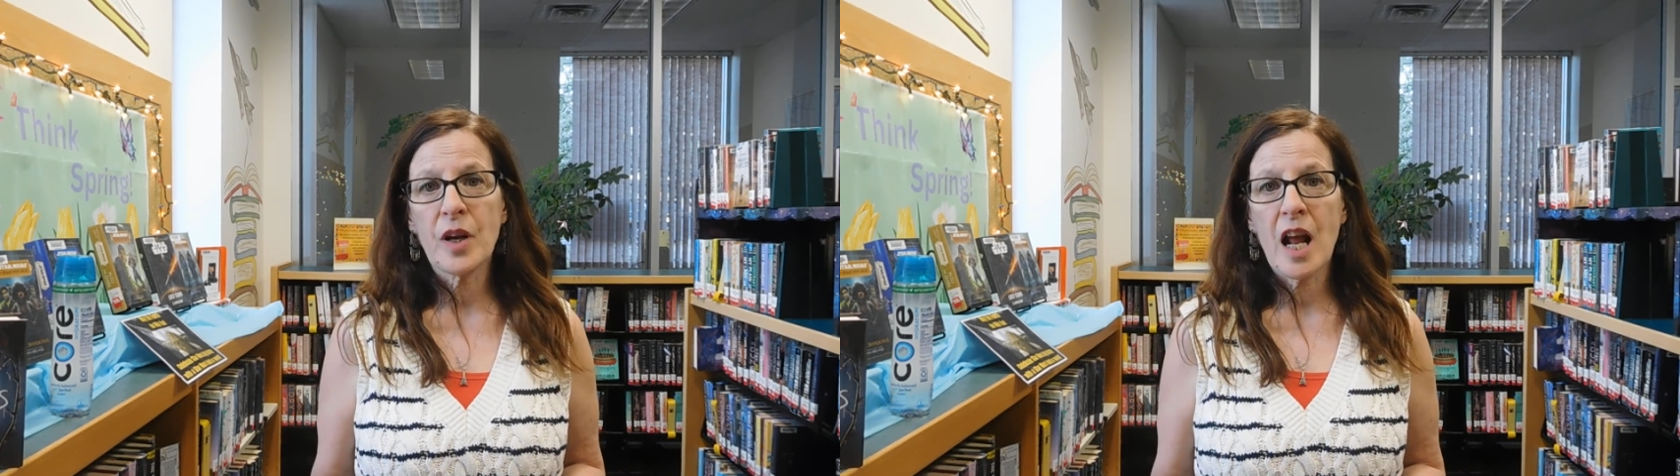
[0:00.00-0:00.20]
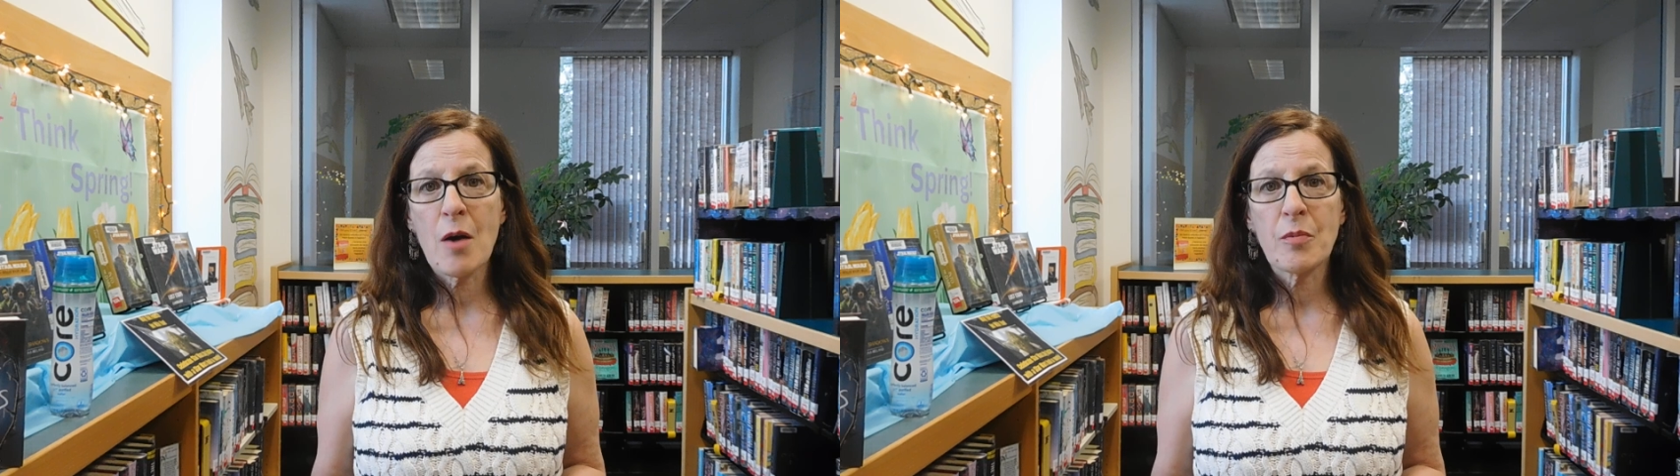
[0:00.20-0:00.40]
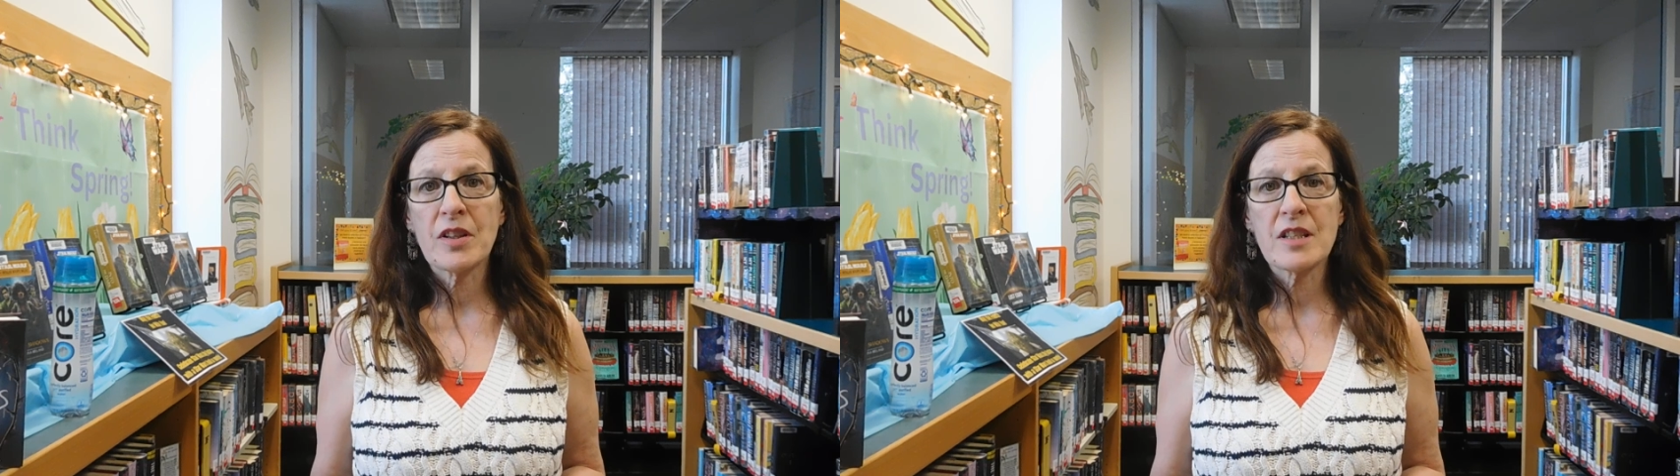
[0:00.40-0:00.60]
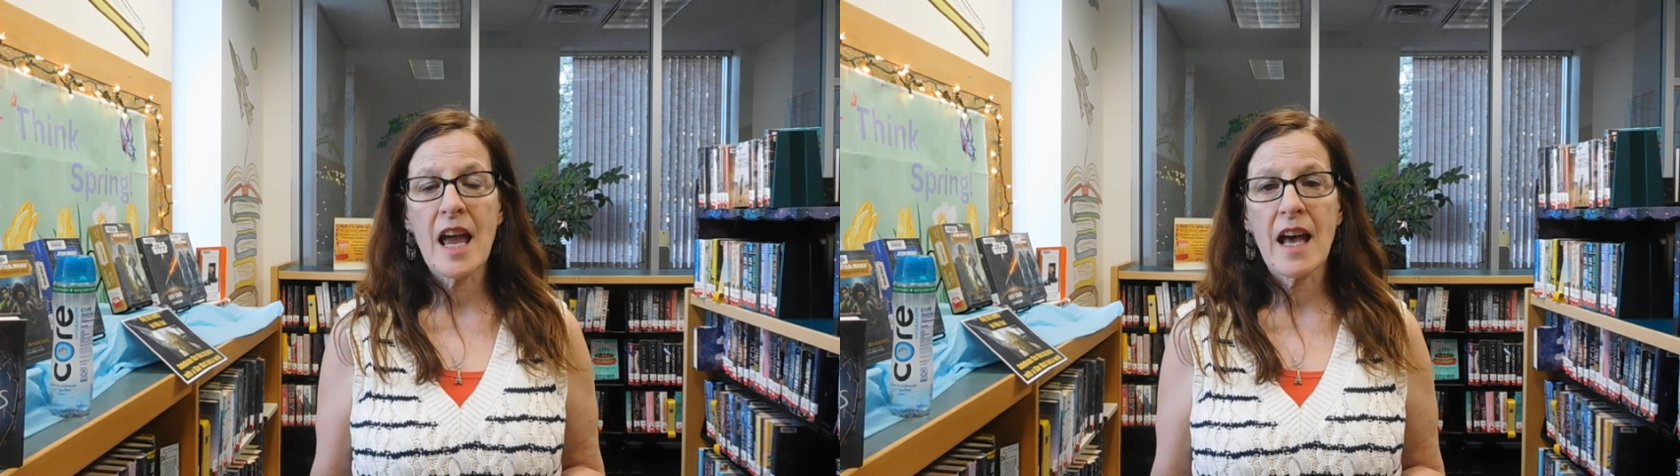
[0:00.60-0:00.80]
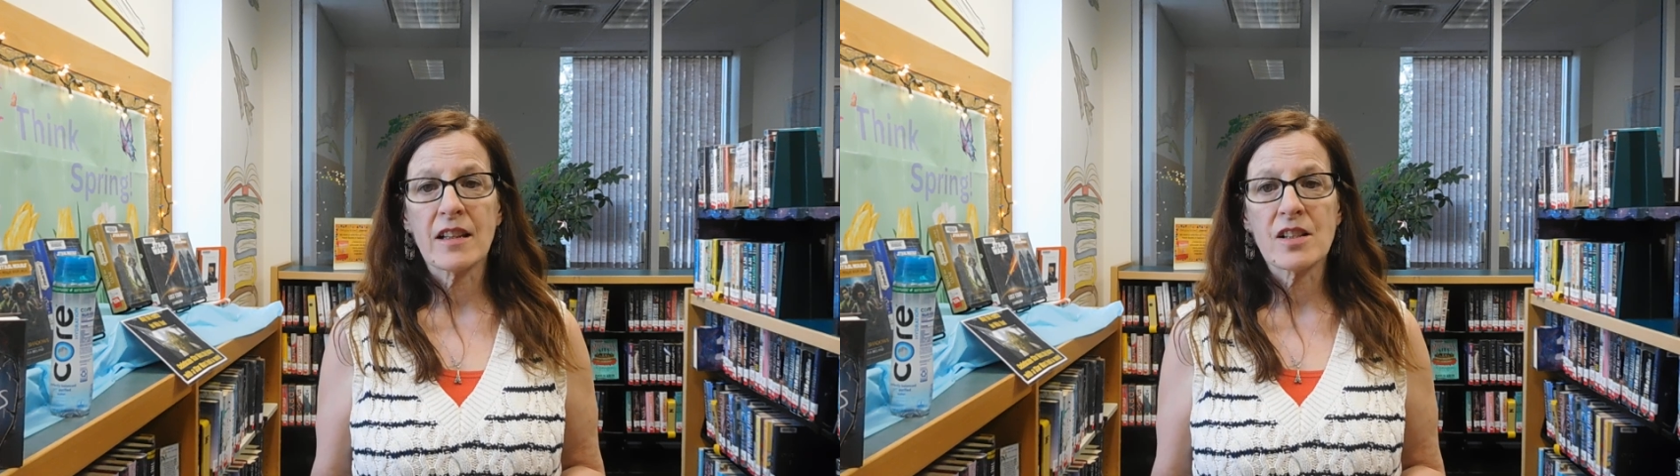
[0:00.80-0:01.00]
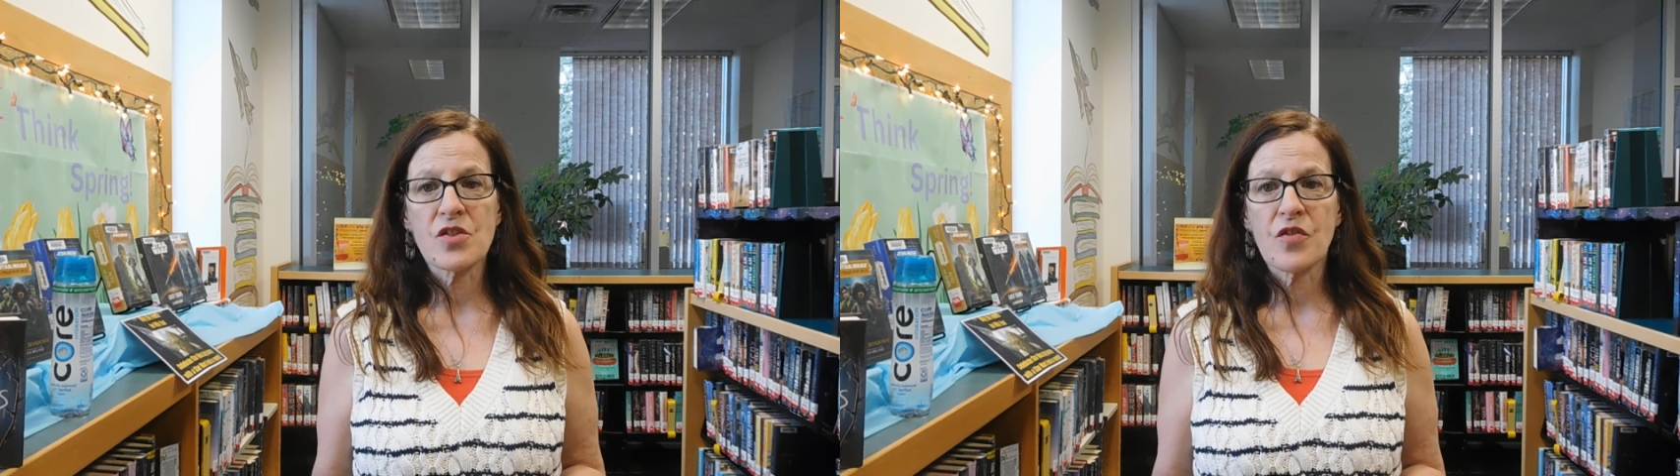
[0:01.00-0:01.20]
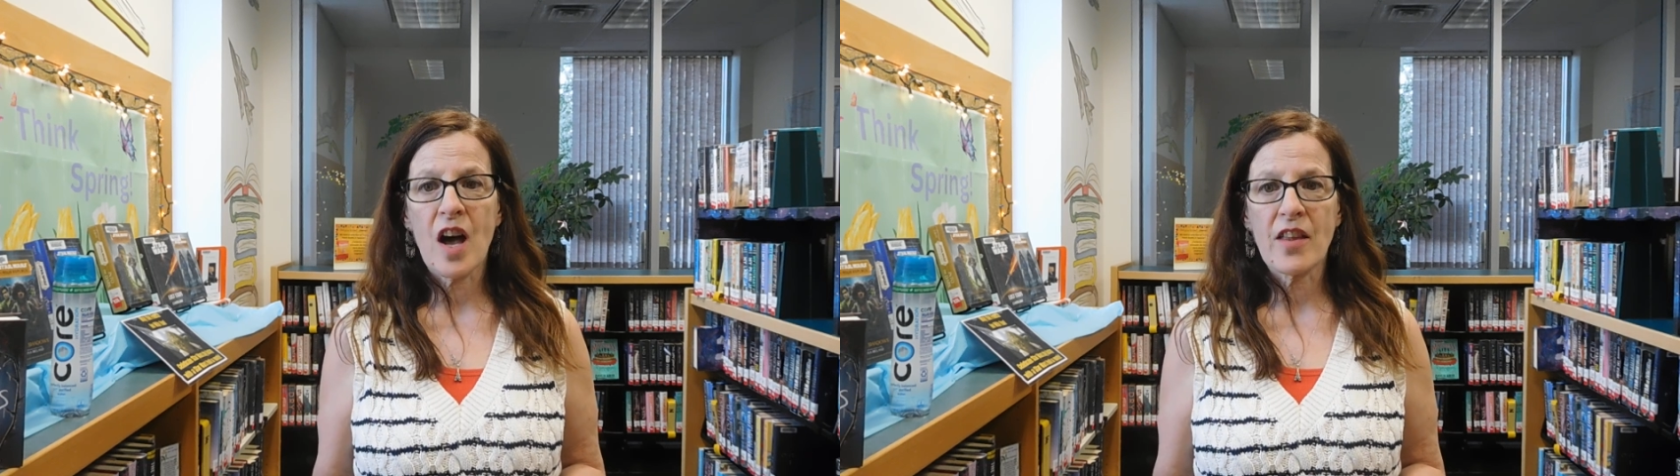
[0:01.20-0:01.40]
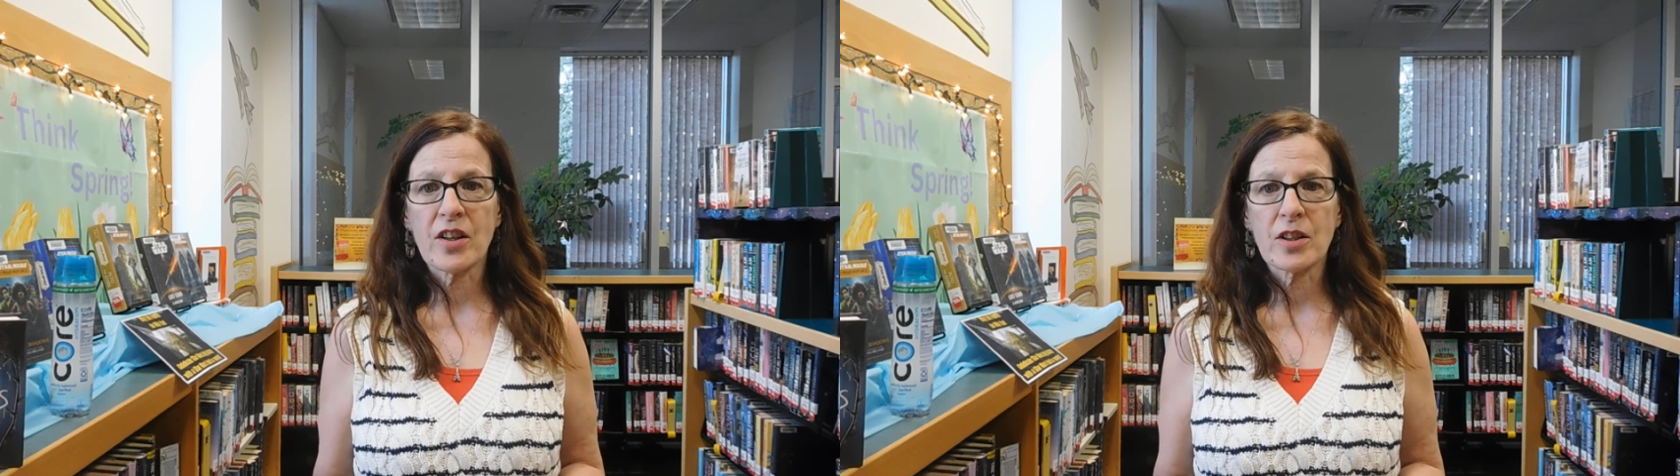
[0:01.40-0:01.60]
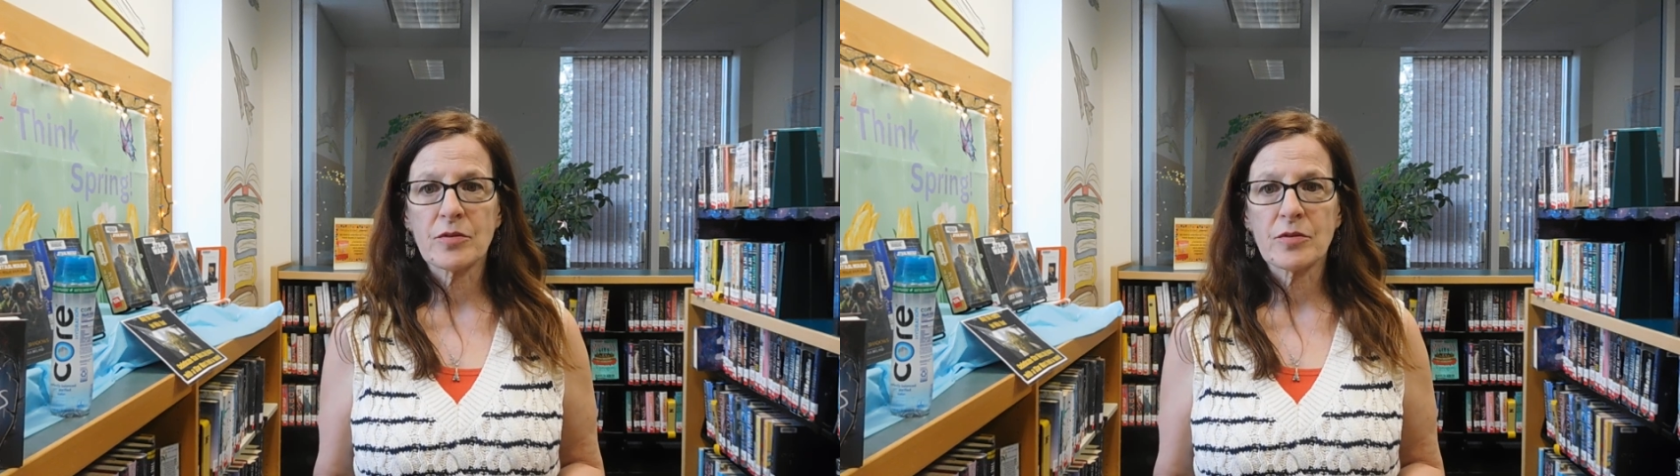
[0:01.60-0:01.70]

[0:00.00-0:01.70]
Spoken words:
happened to Allie's father.